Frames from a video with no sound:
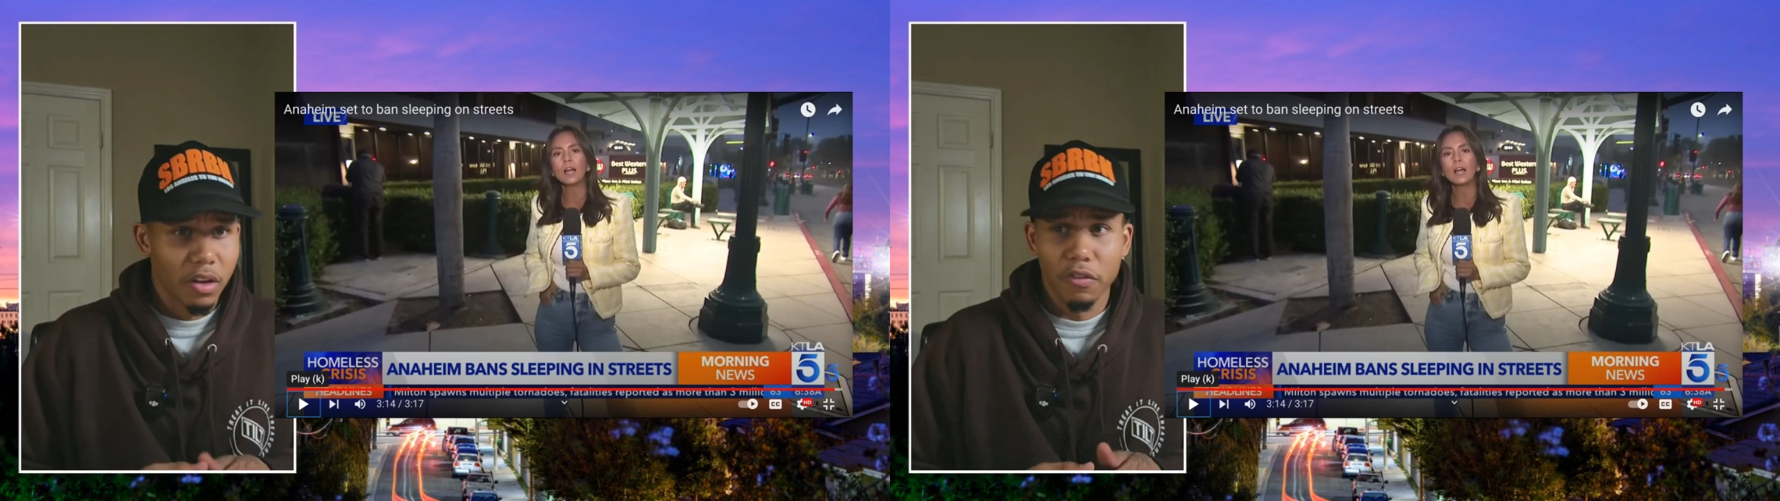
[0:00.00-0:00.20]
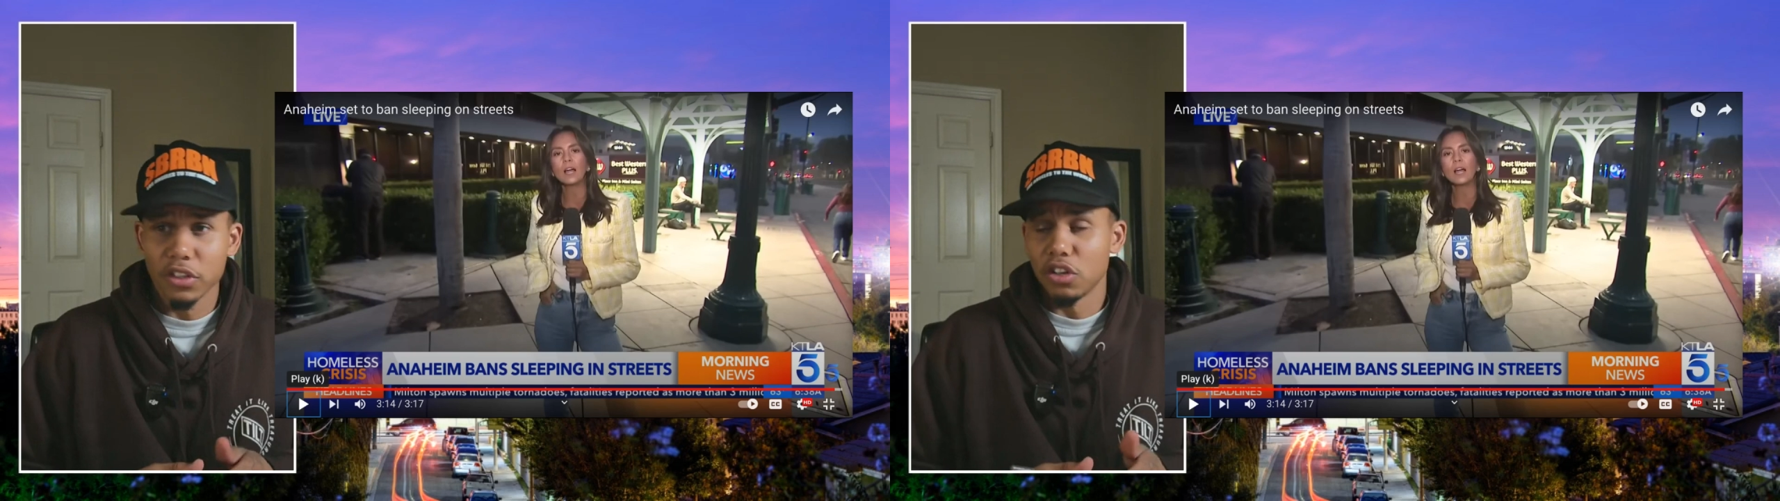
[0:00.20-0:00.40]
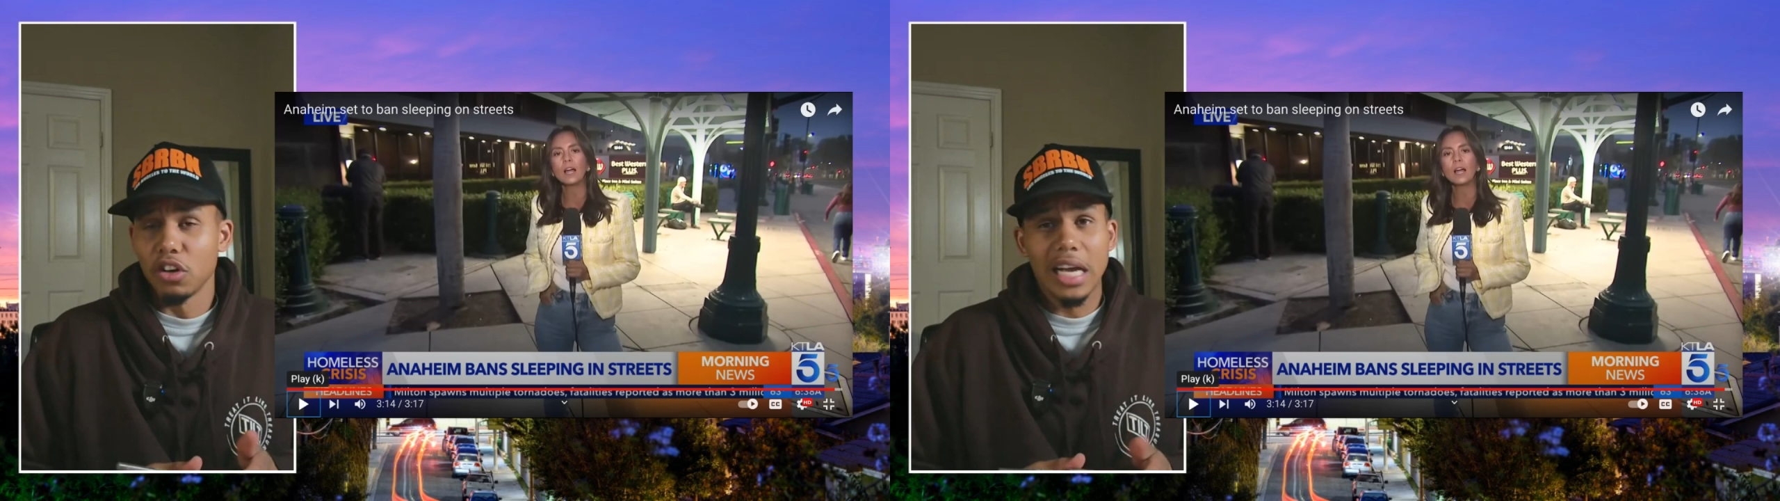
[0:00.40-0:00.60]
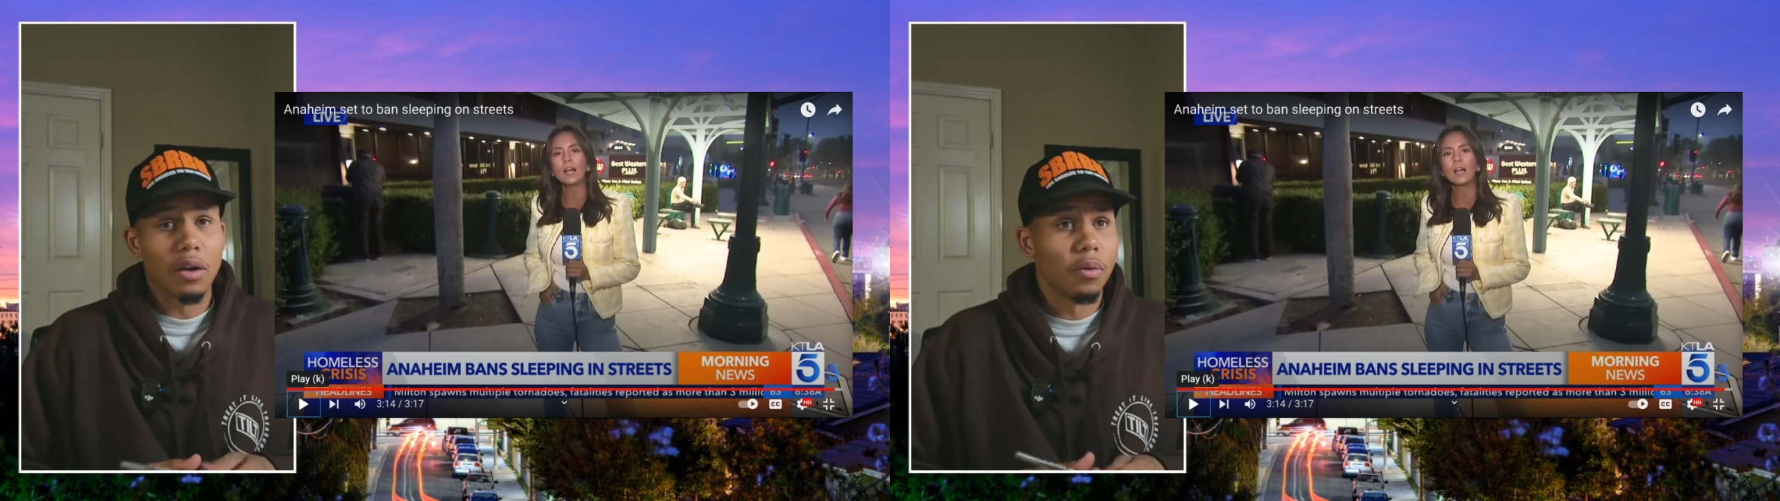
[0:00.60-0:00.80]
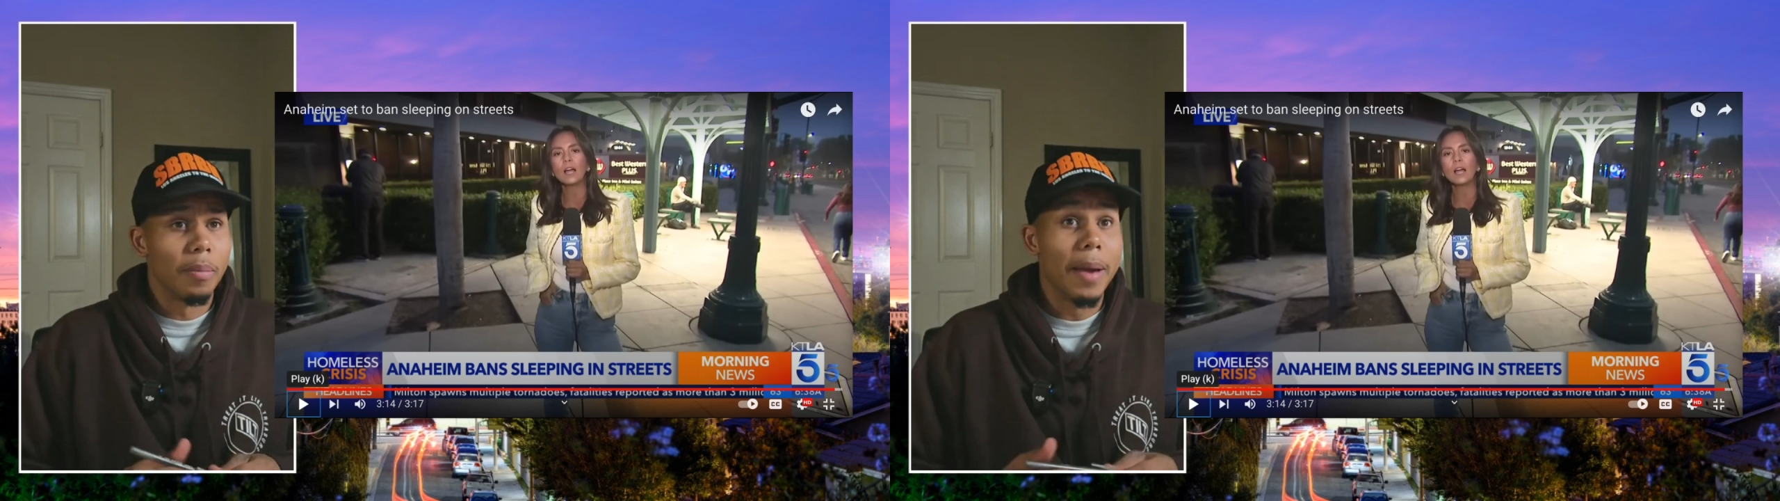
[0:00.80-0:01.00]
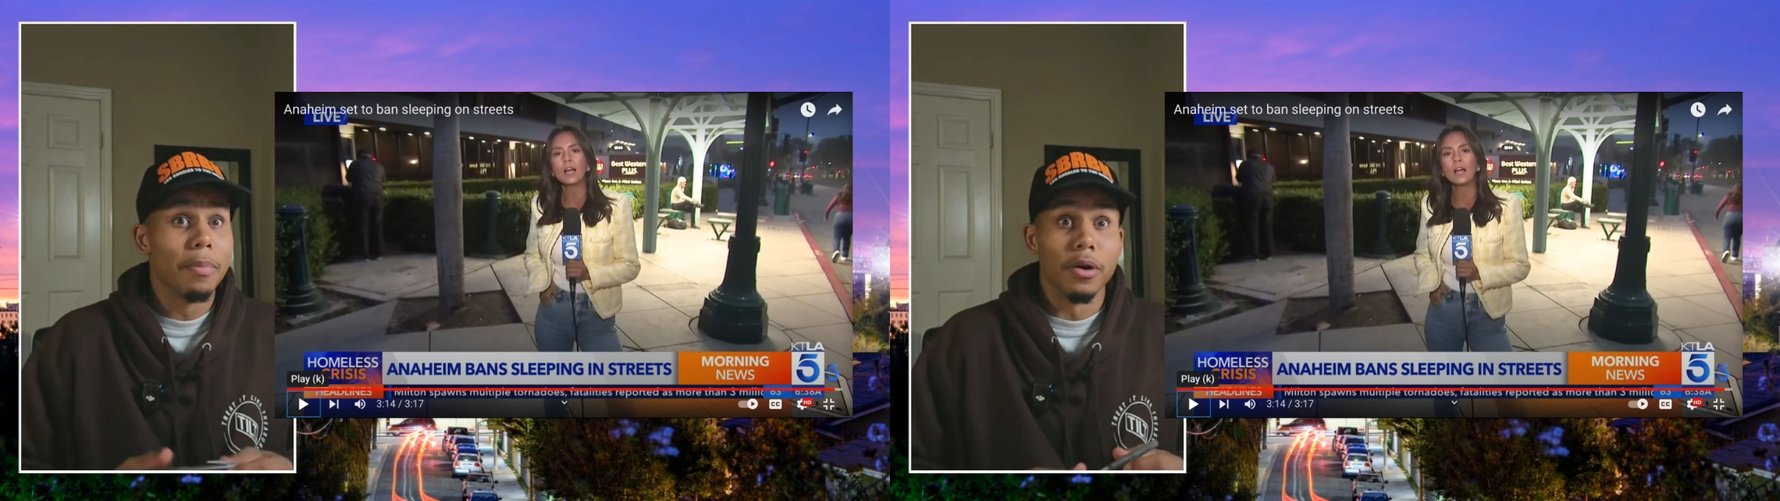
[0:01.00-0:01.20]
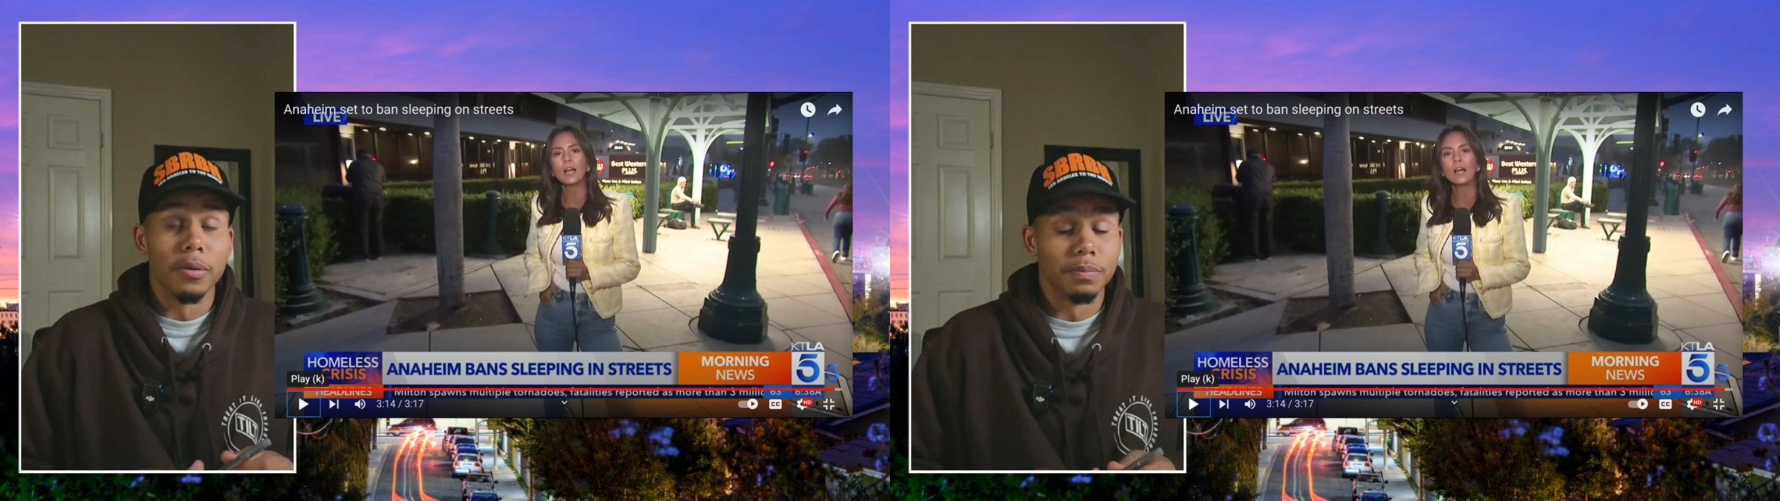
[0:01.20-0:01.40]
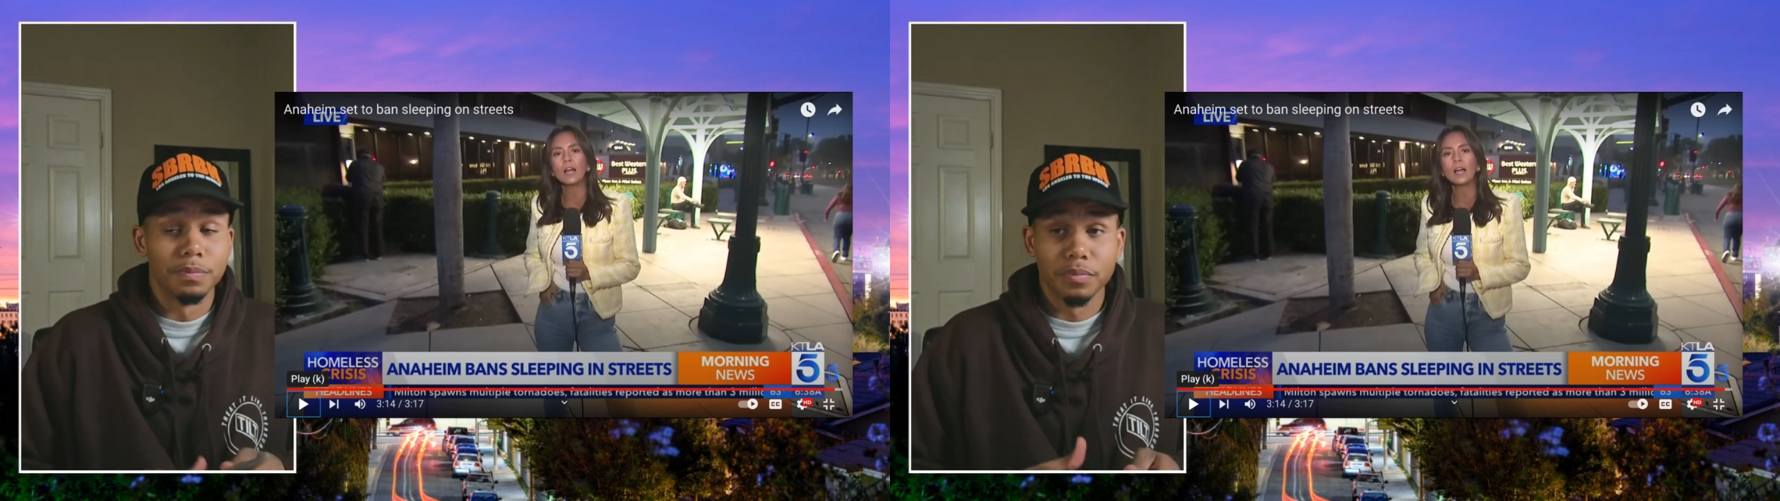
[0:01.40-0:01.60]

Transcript: For as long as I can remember,